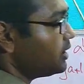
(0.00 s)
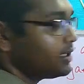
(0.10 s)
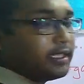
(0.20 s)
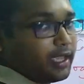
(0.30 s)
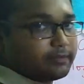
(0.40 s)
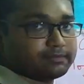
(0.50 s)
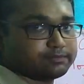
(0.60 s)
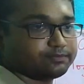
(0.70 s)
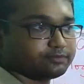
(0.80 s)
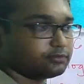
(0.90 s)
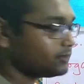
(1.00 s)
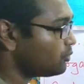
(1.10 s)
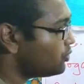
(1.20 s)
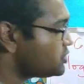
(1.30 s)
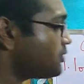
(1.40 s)
here. Now
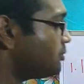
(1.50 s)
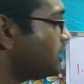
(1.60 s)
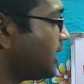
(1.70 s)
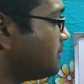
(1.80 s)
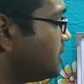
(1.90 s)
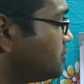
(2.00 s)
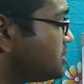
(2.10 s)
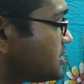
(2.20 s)
which formula can be used?